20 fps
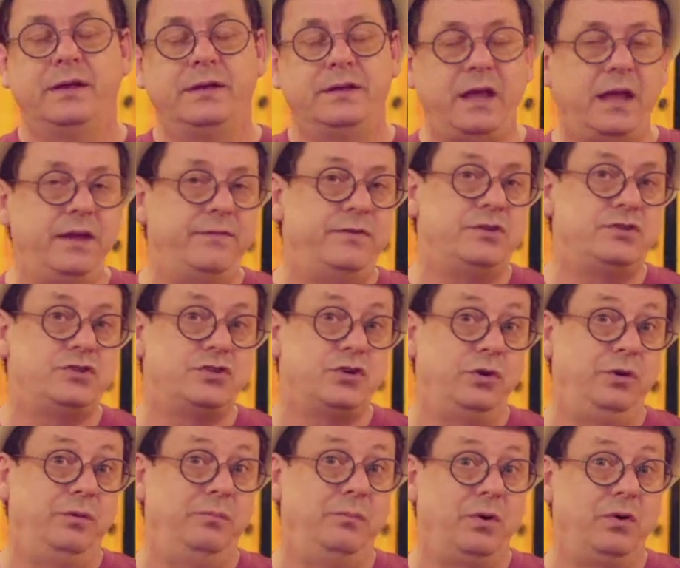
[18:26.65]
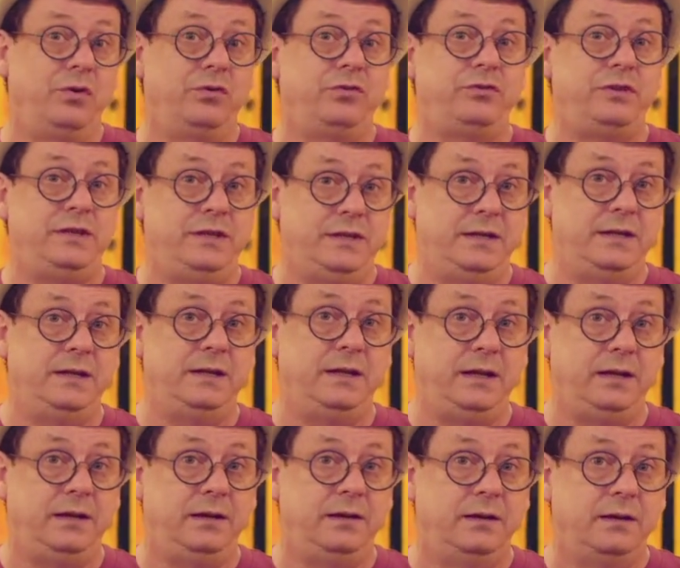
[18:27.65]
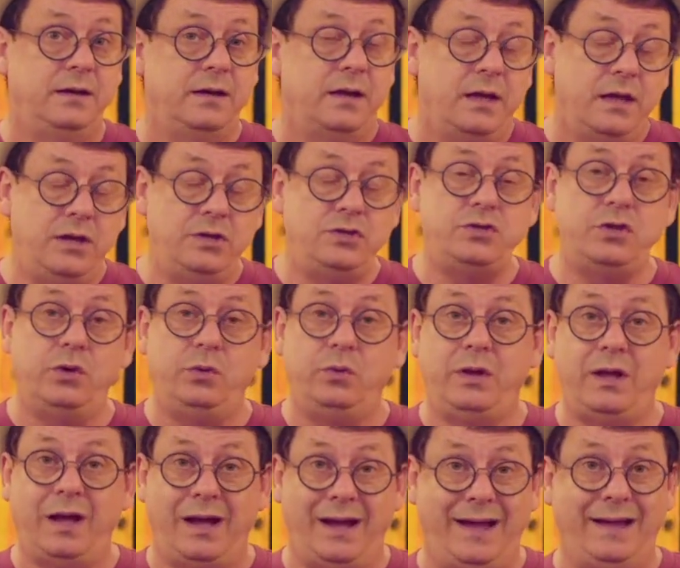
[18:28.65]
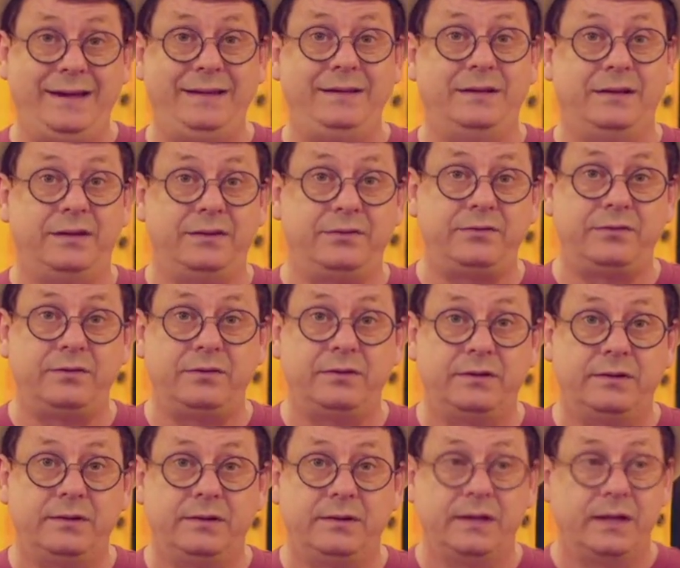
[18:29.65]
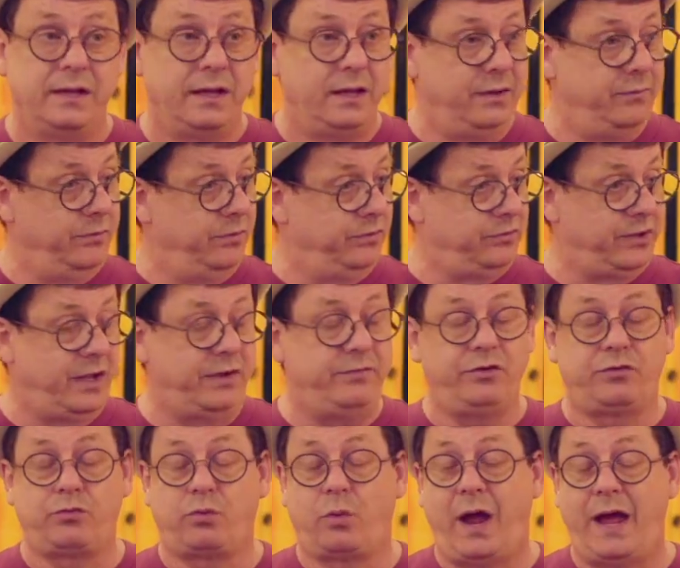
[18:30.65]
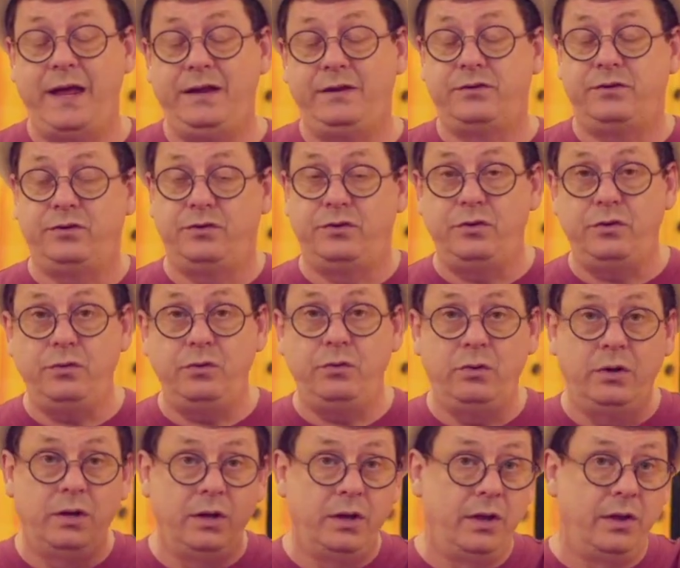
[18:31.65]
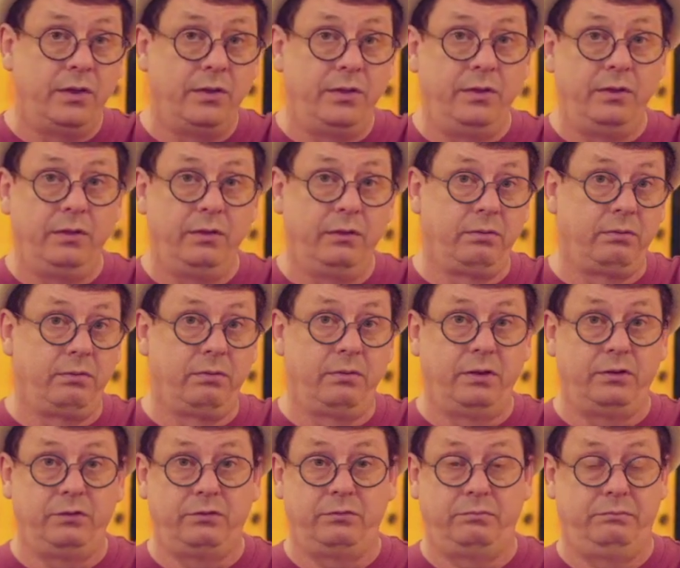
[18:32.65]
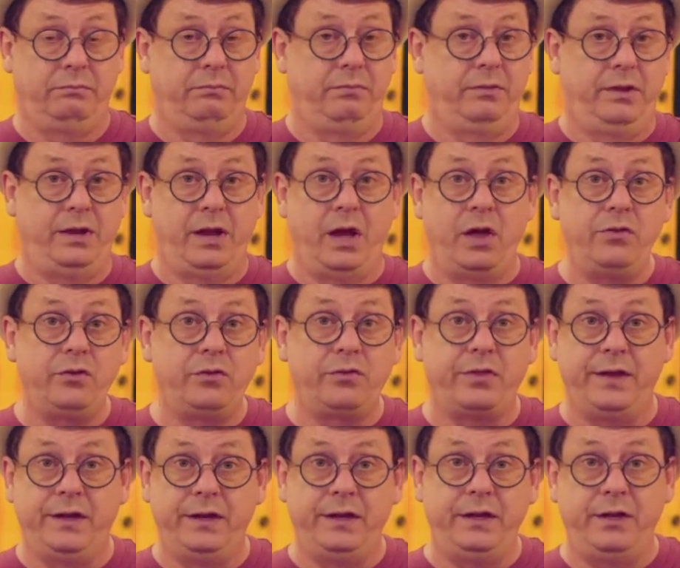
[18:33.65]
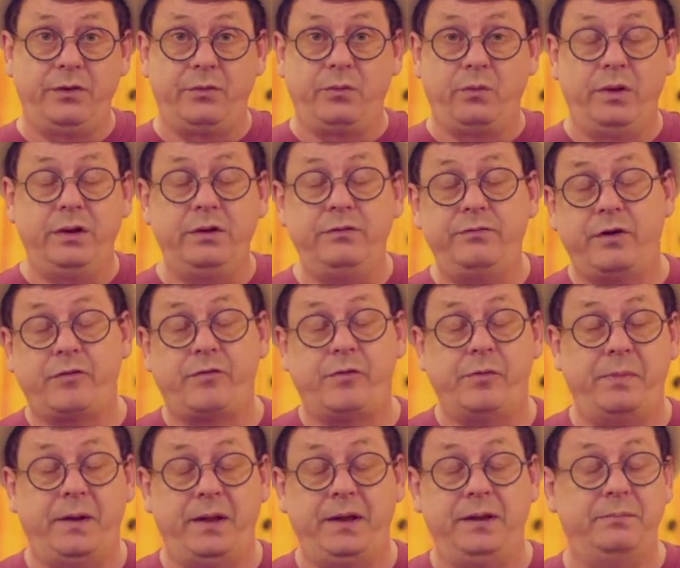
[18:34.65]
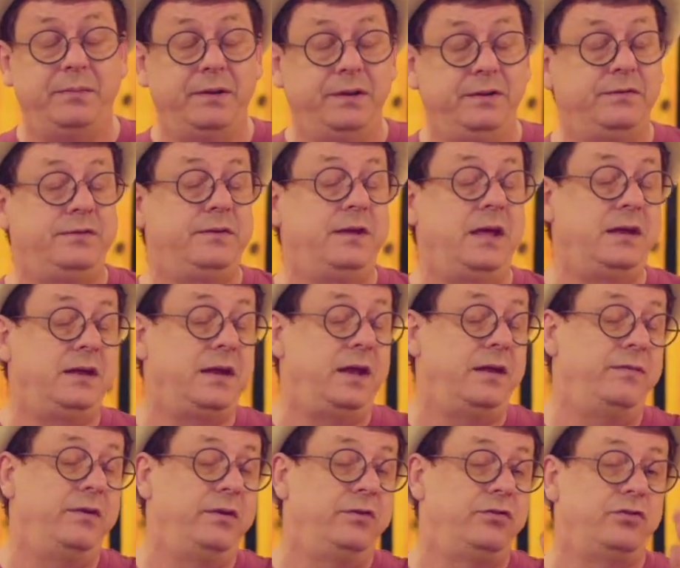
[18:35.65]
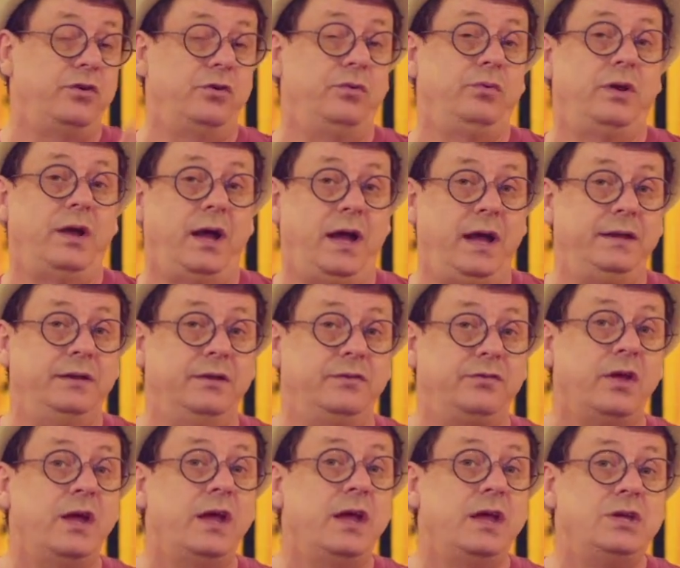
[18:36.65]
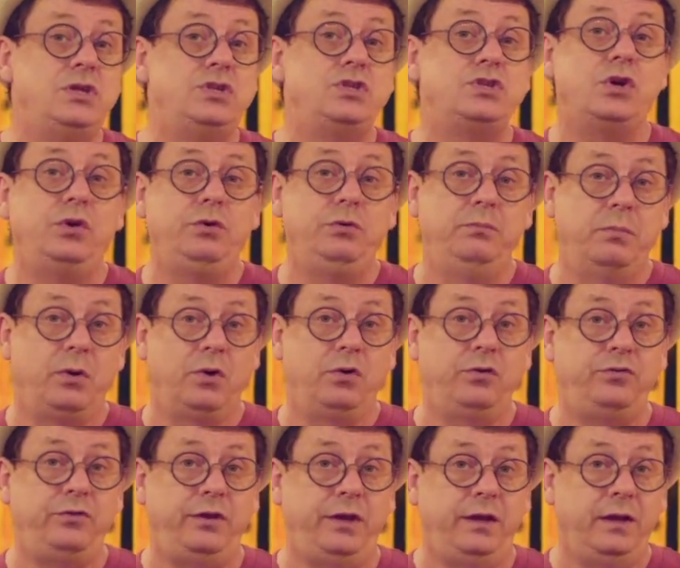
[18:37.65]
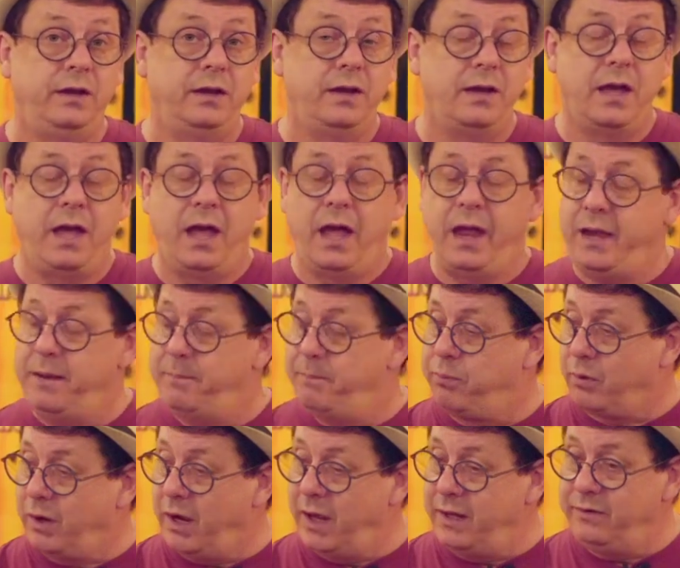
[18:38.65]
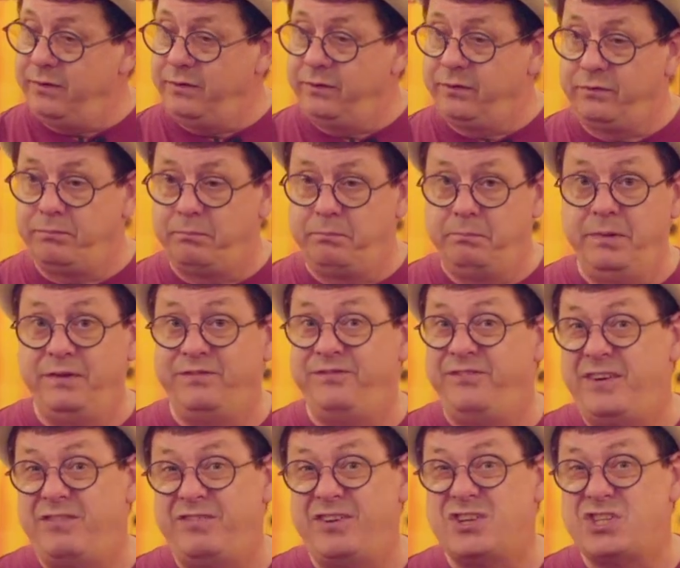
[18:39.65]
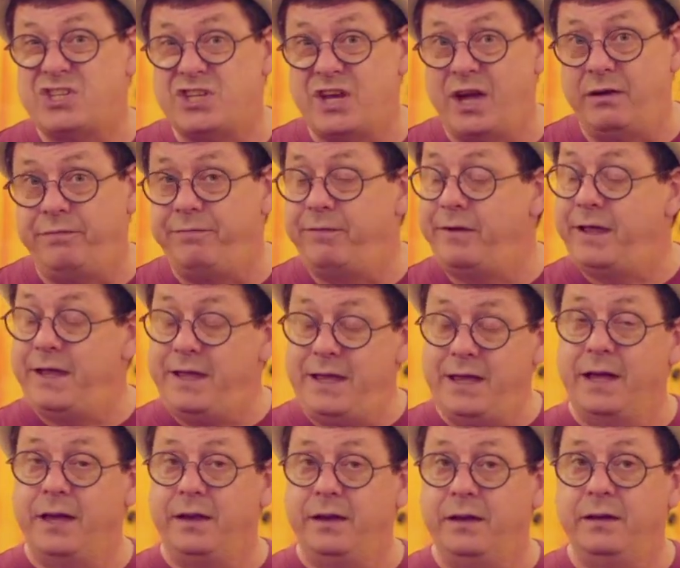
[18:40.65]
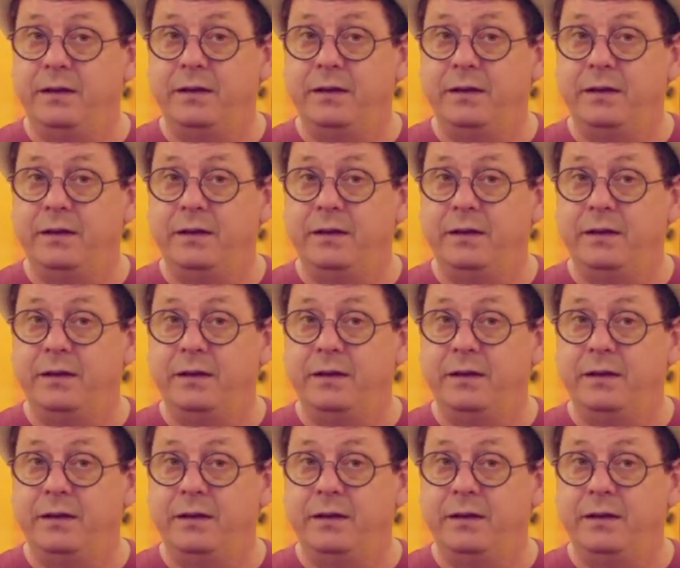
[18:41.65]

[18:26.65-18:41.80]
David showed mercy, didn't he? He showed kindness. It was David's right to do the other thing, getting rid of everybody, but instead David showed kindness. He showed mercy, and he brought Mephibosheth in.